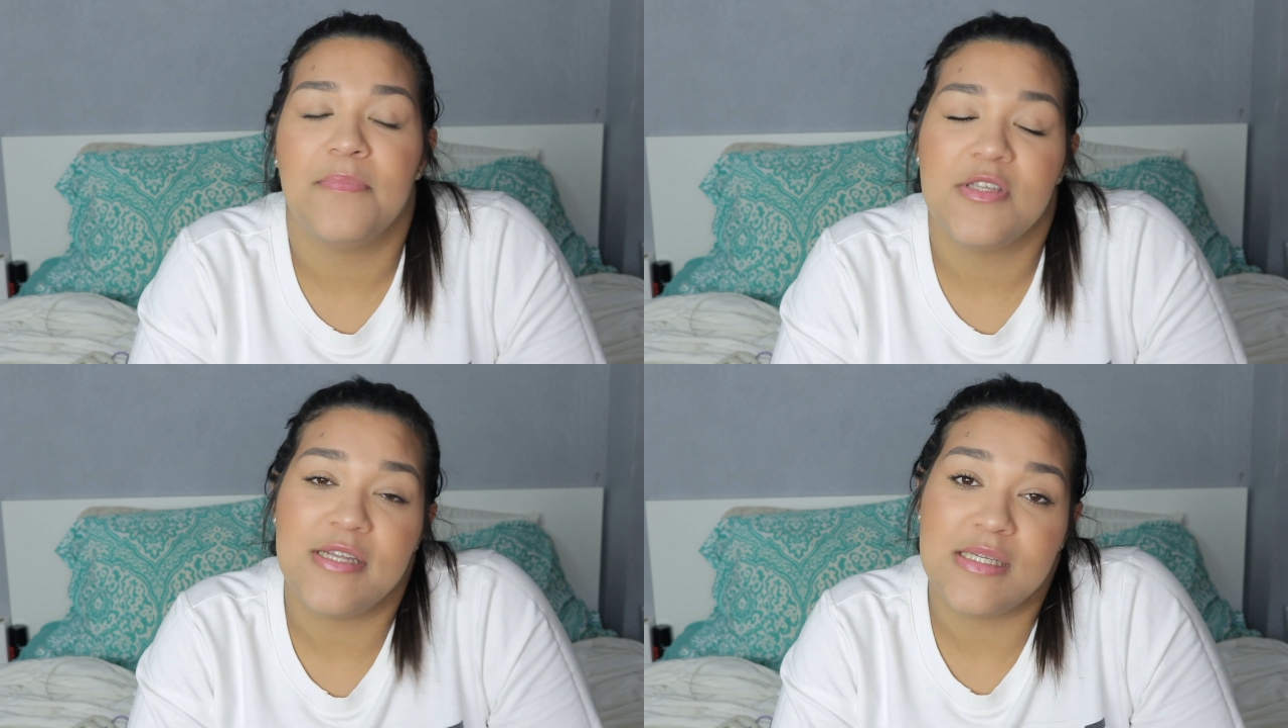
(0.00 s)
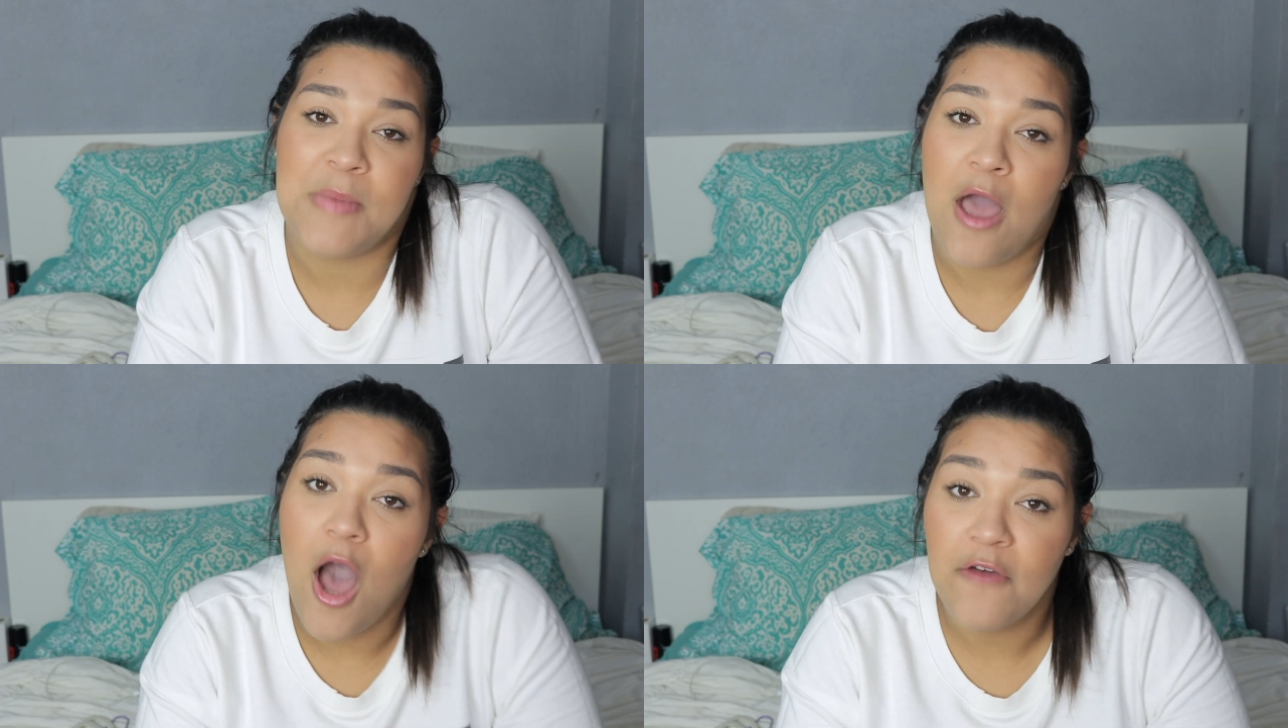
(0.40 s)
today is
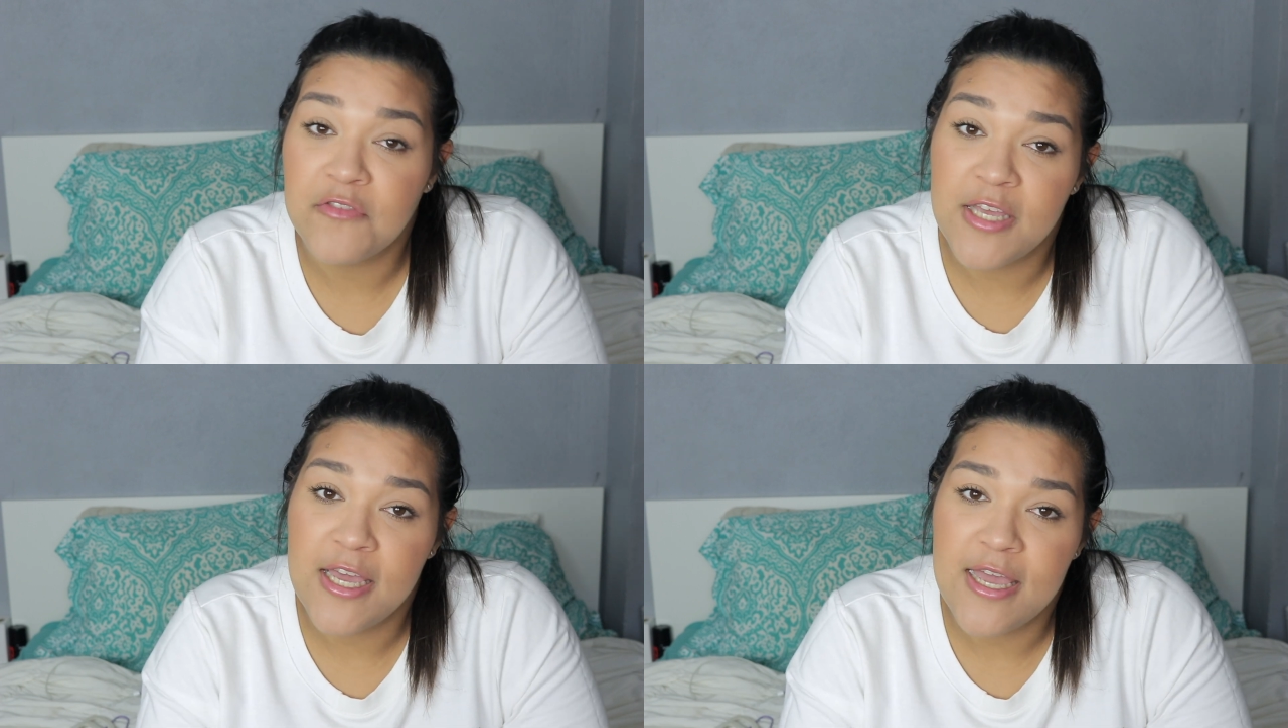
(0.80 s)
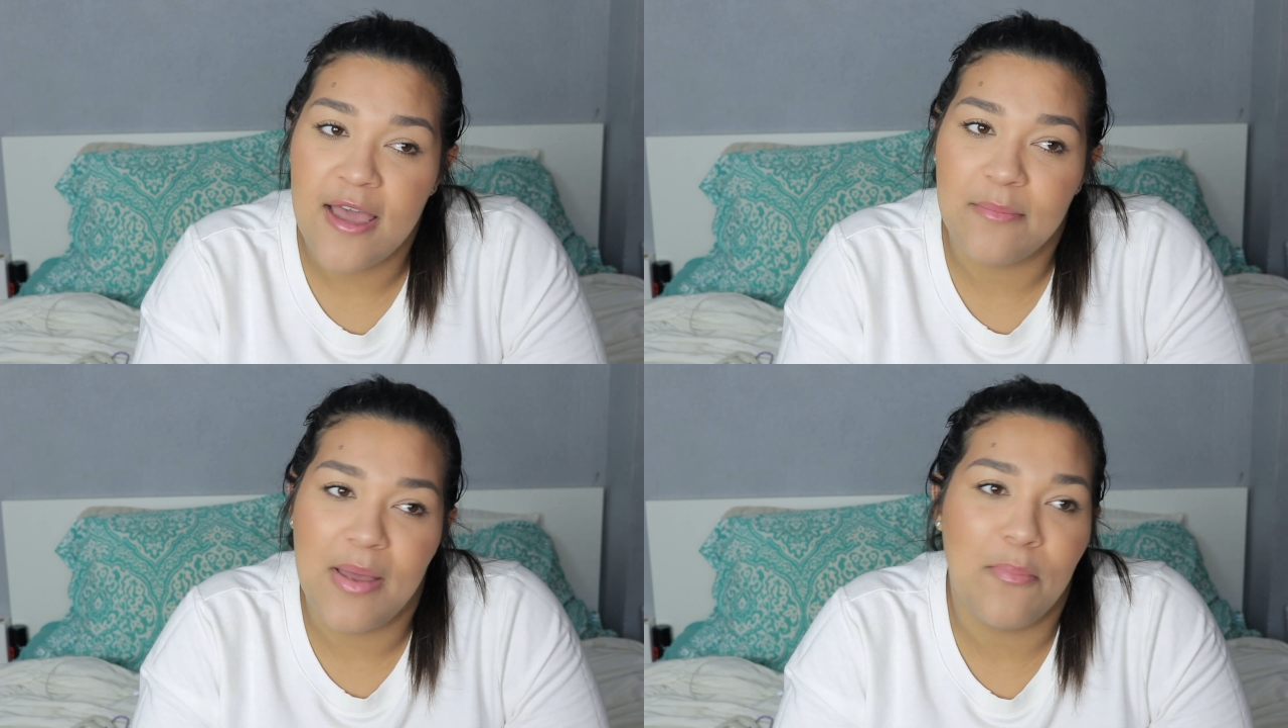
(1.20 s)
my off day,
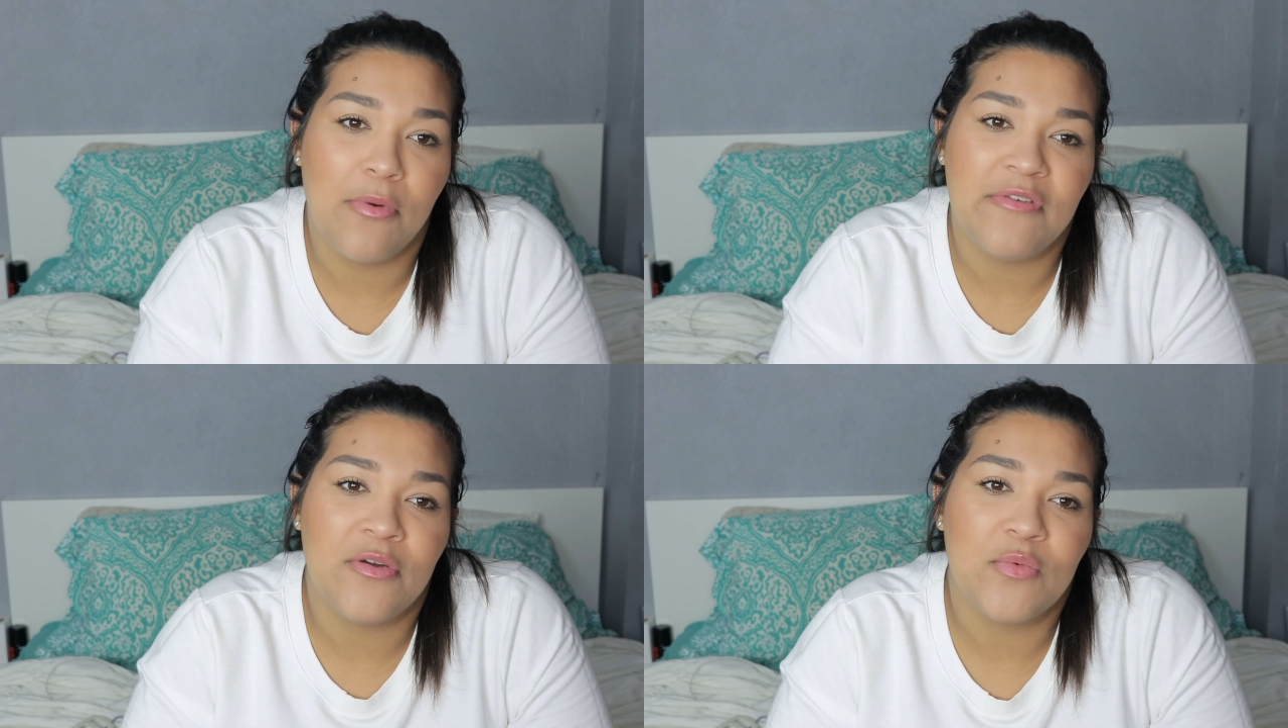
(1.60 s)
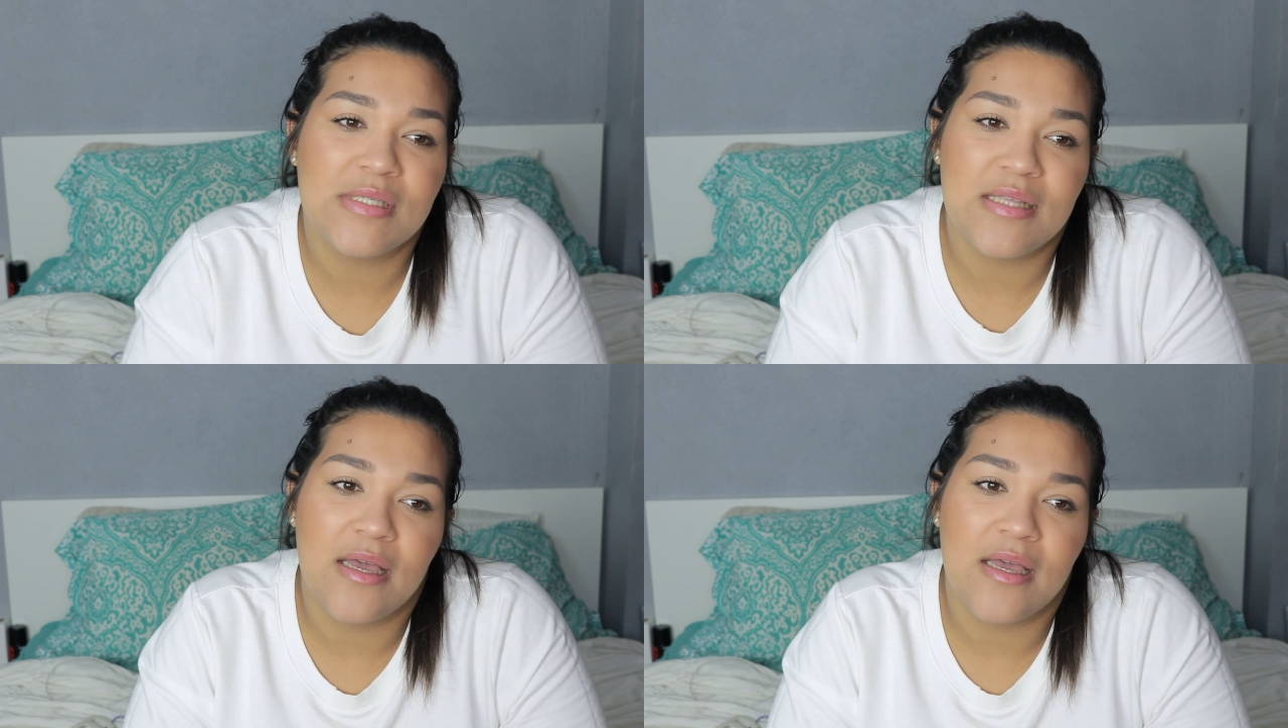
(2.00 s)
and my boyfriend was